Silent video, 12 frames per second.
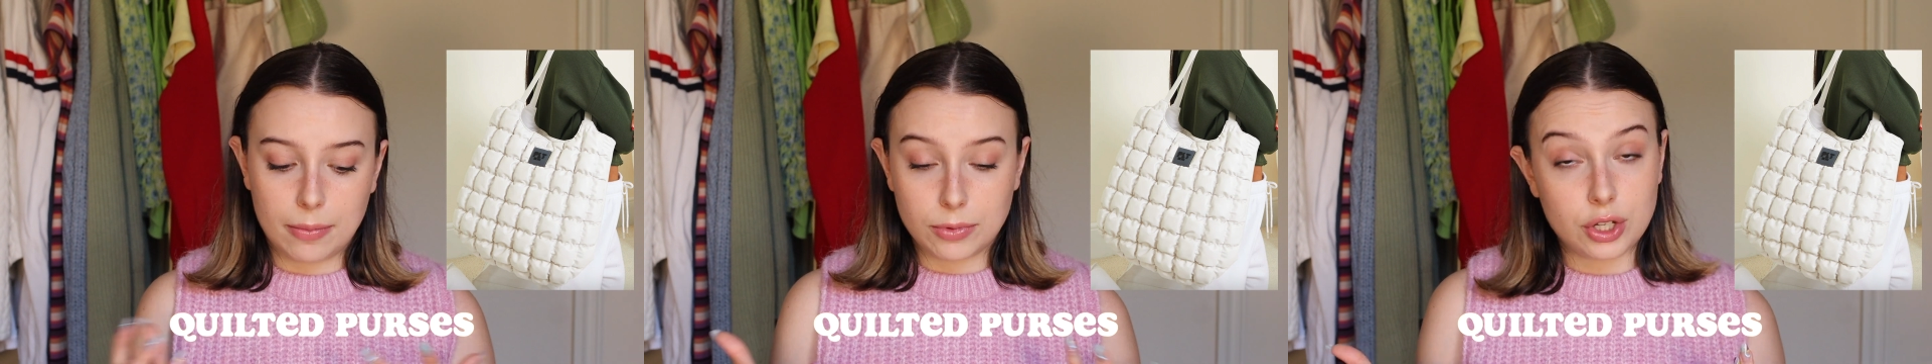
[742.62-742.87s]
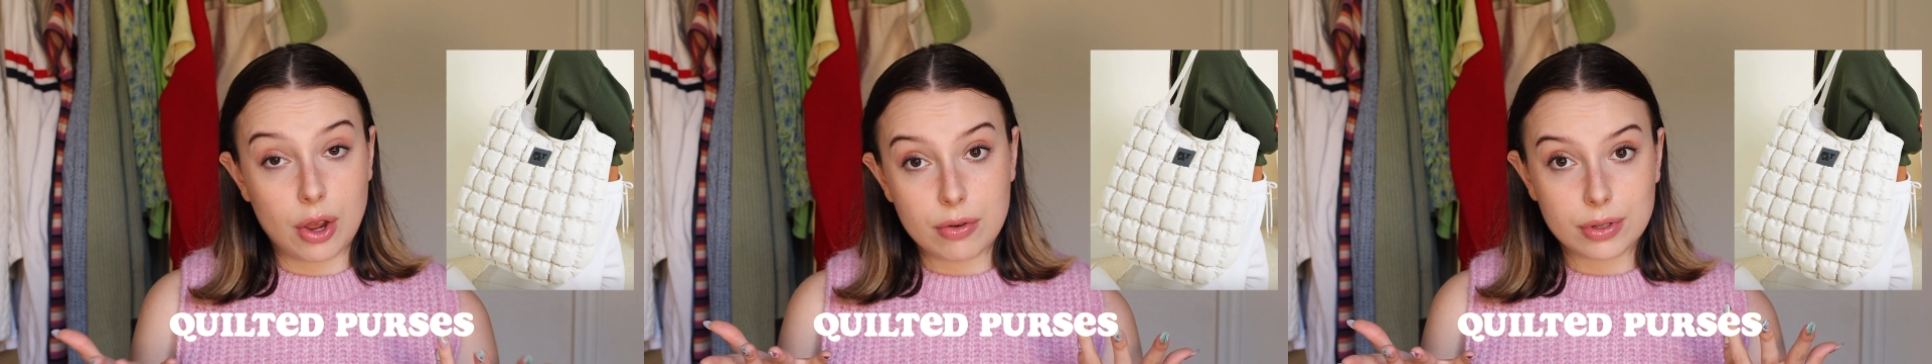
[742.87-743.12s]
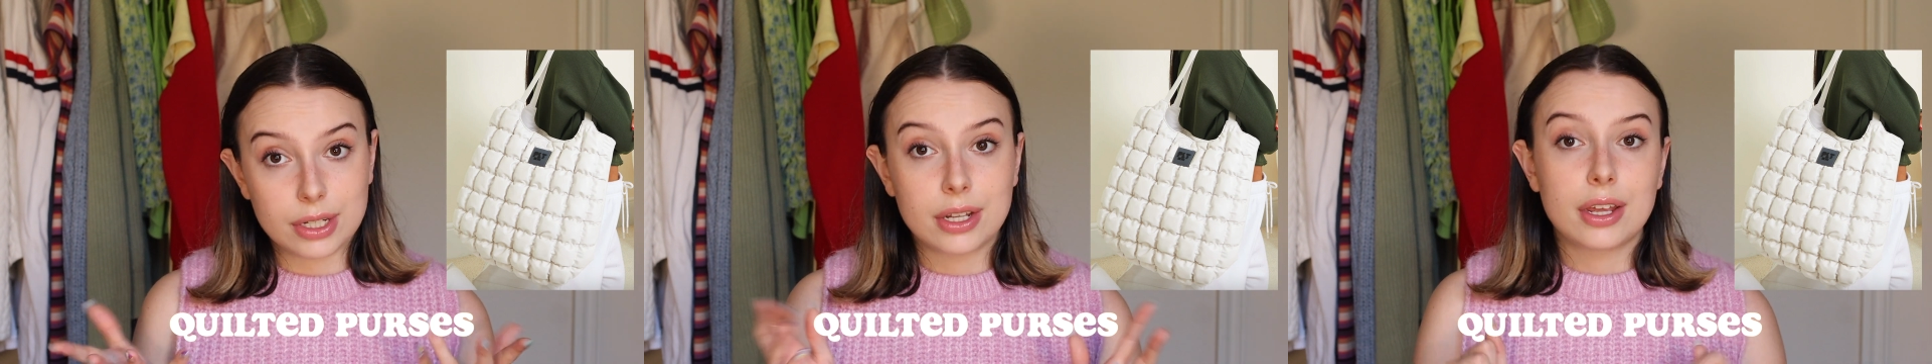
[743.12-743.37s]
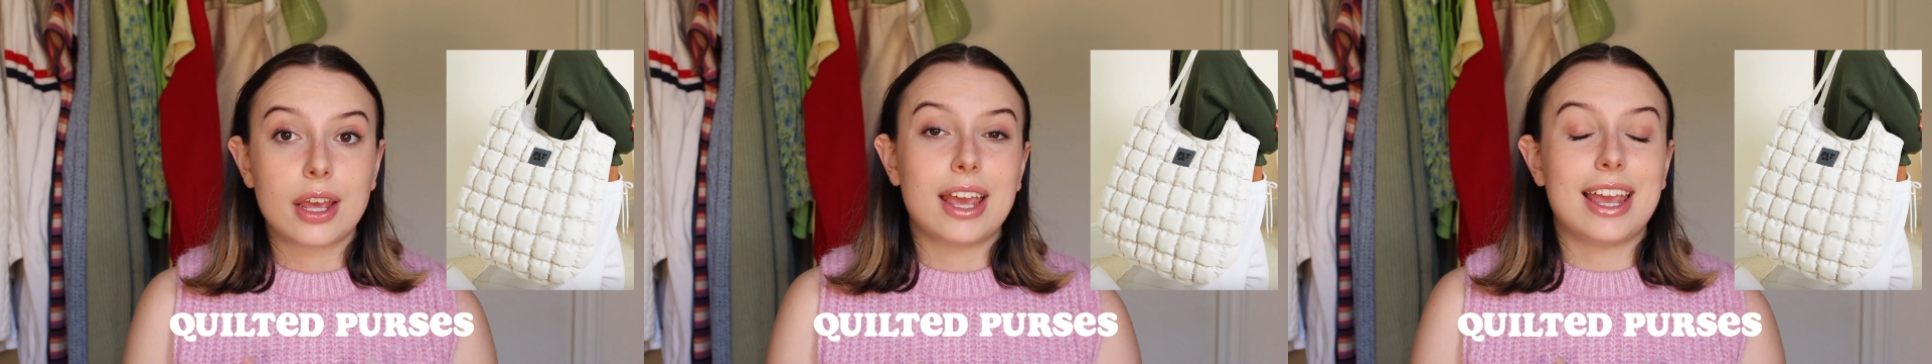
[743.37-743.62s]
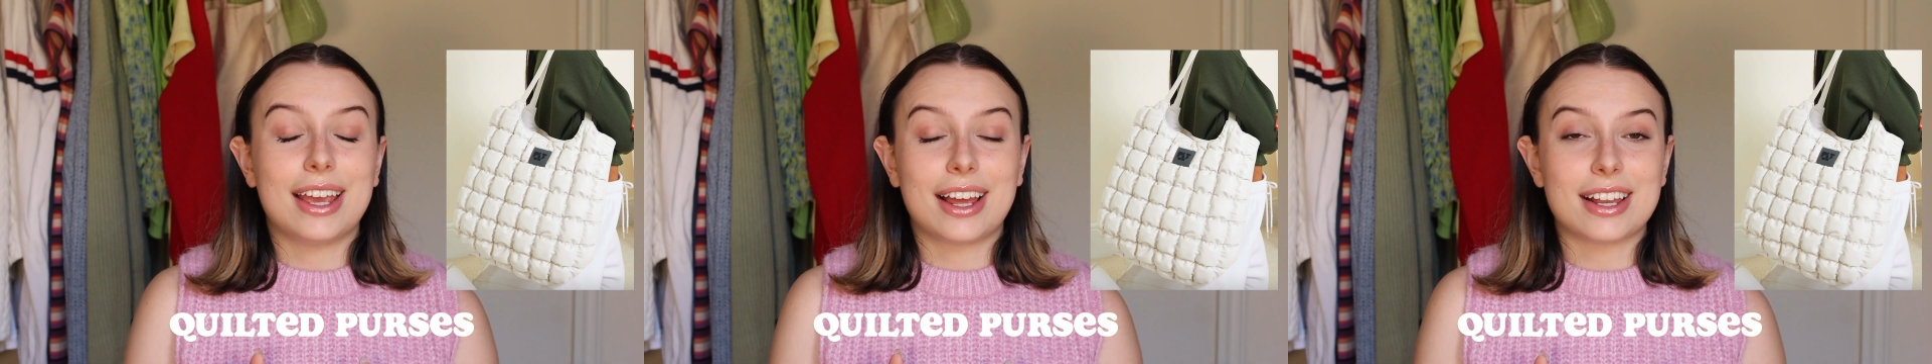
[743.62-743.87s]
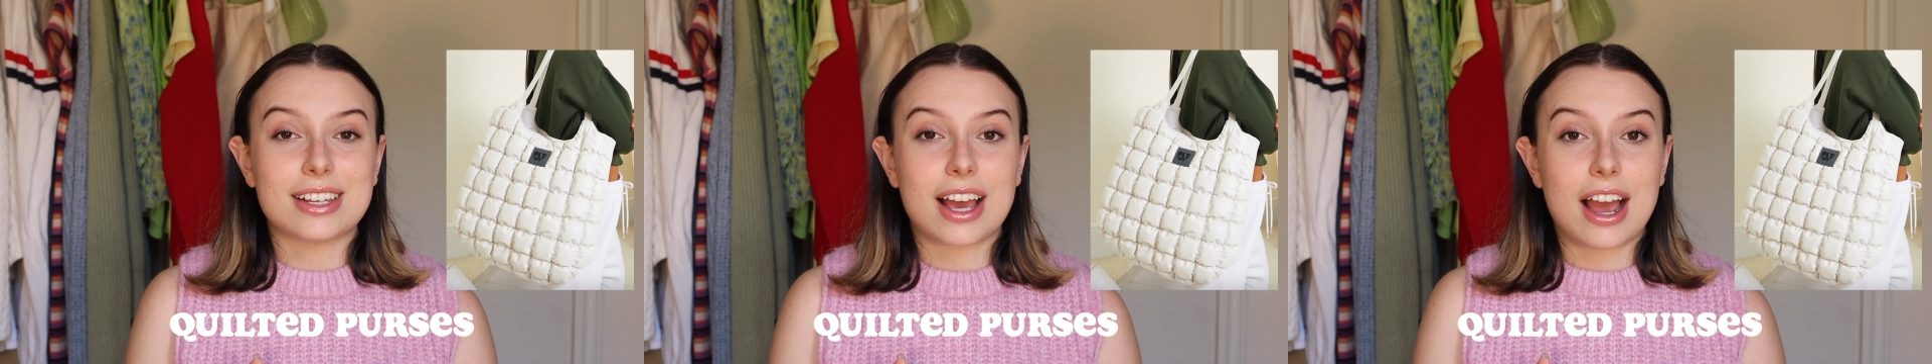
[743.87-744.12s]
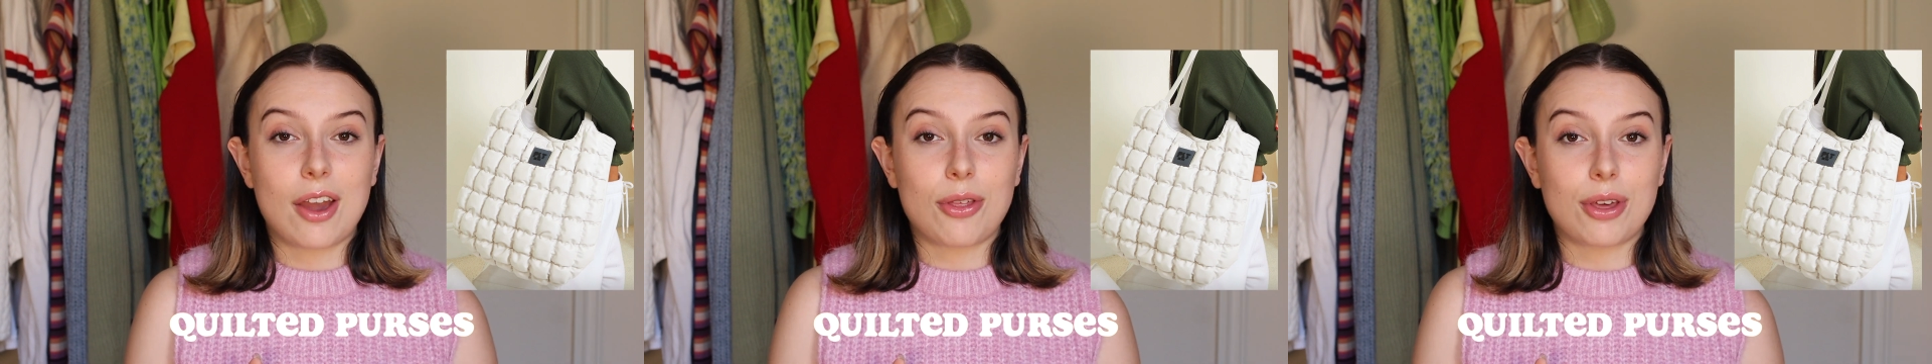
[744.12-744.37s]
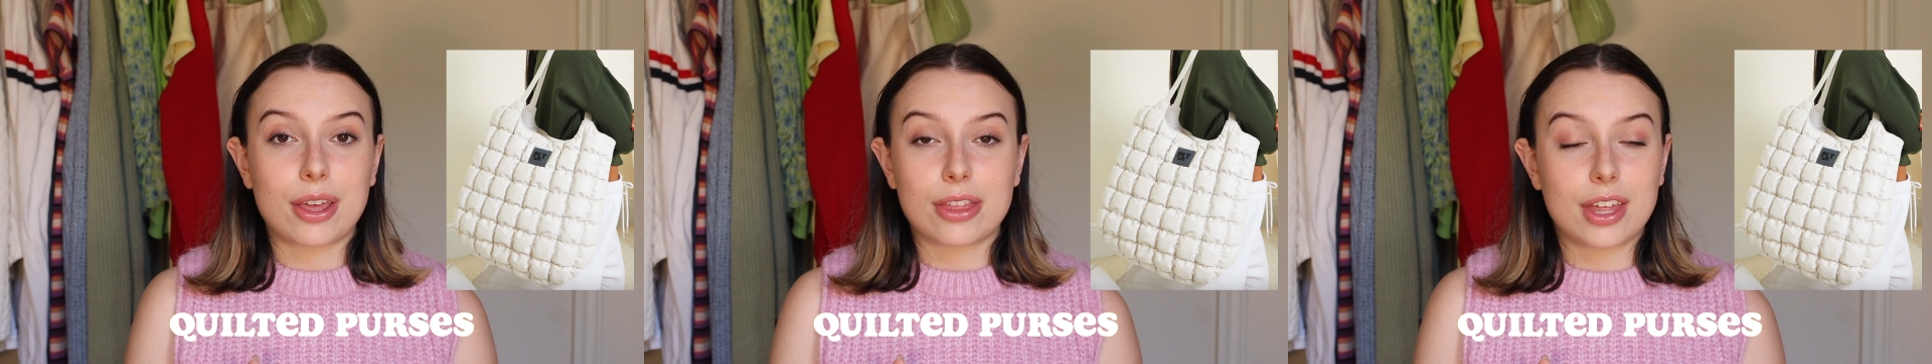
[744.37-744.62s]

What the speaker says: tote, and I think